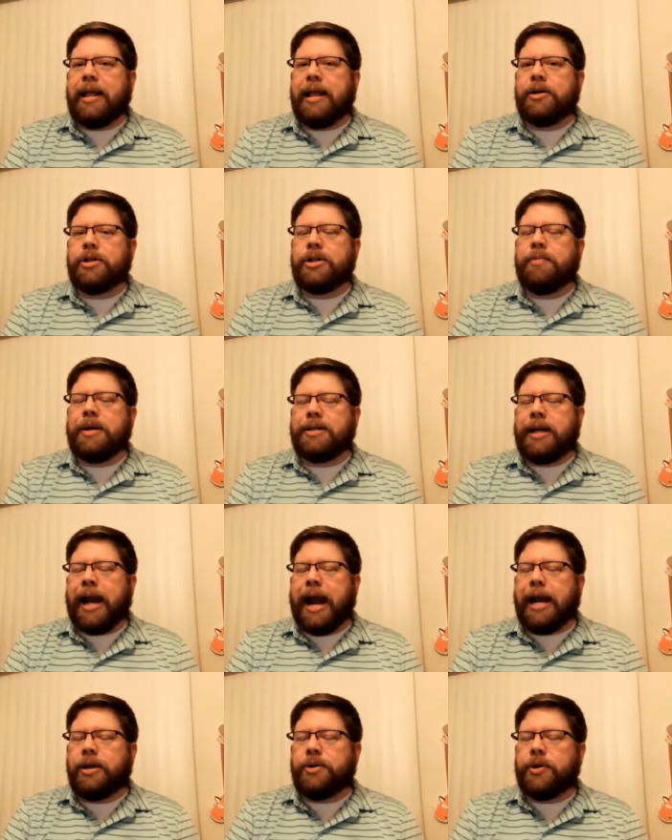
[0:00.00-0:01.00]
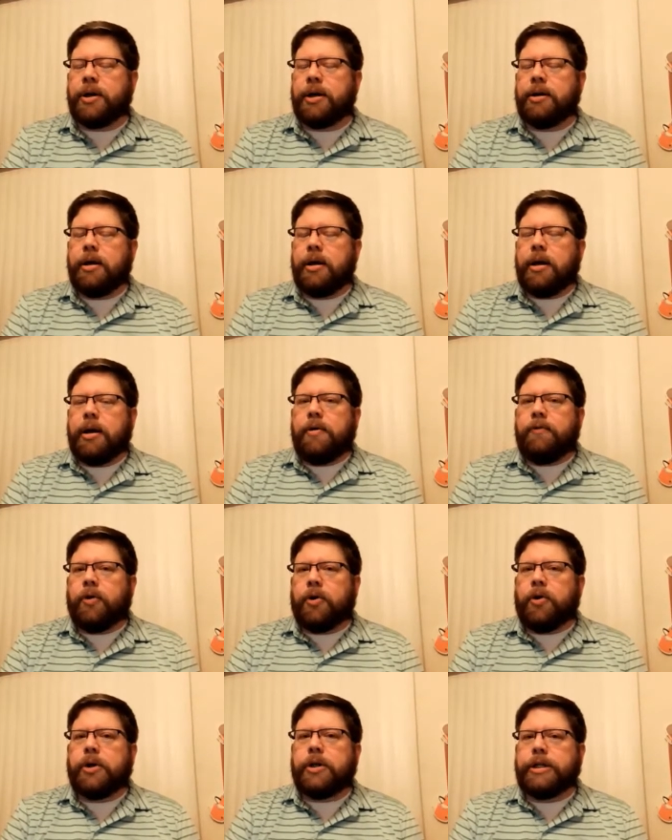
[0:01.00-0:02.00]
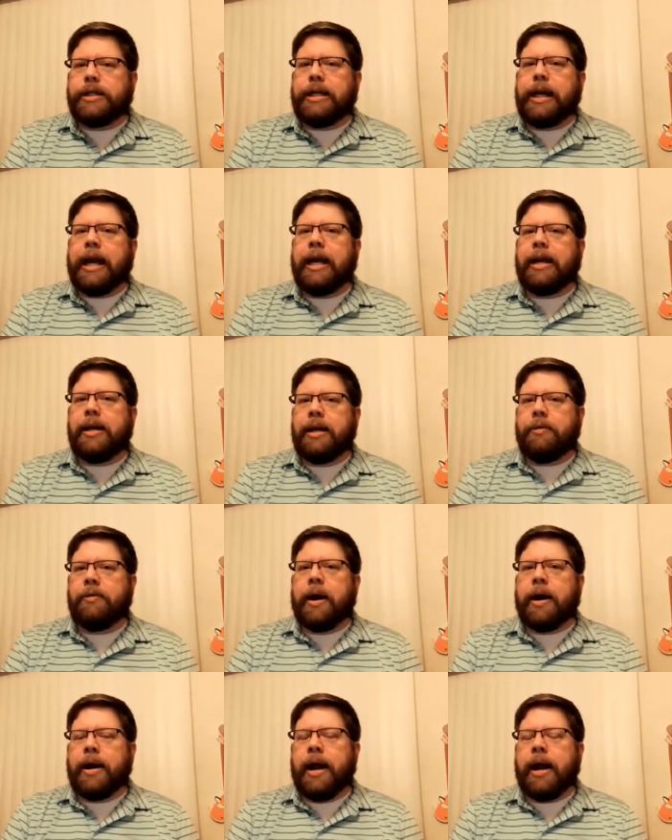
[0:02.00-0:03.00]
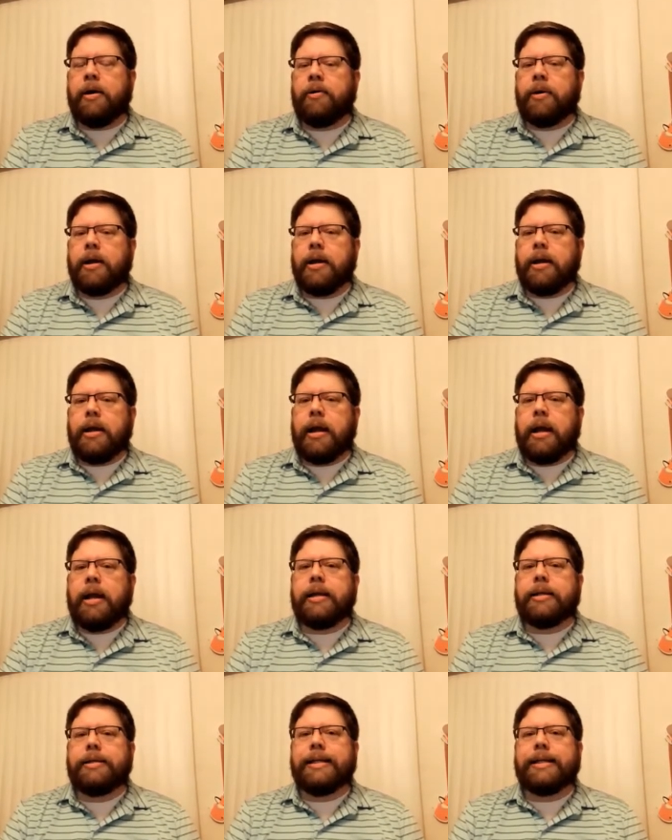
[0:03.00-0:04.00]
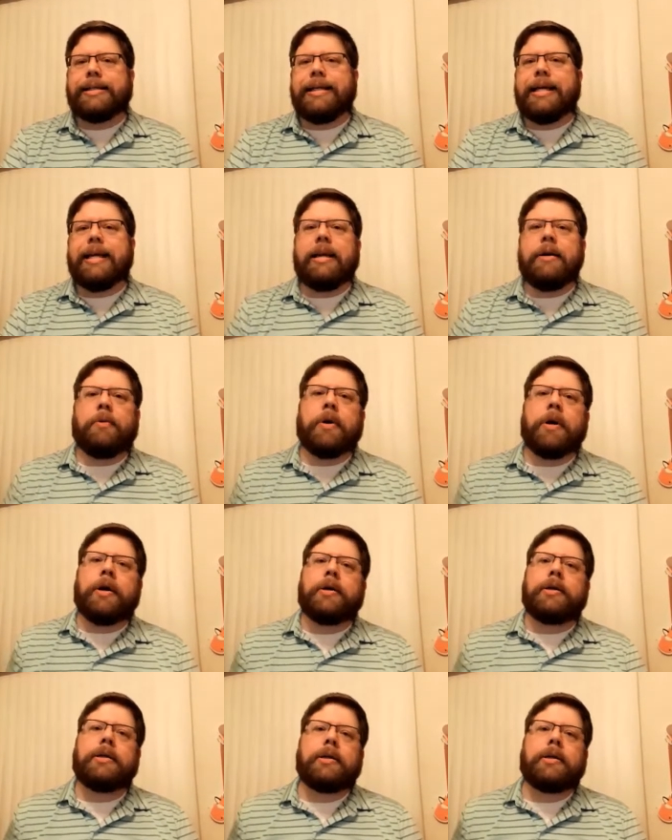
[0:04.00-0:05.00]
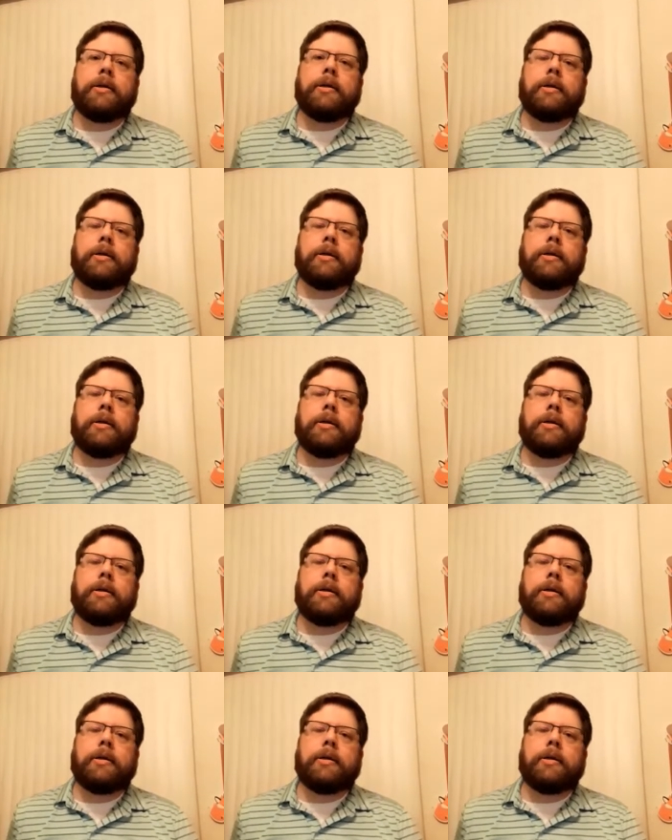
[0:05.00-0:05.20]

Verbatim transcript: There's so much hatred for Christianity right now, and it's just getting worse.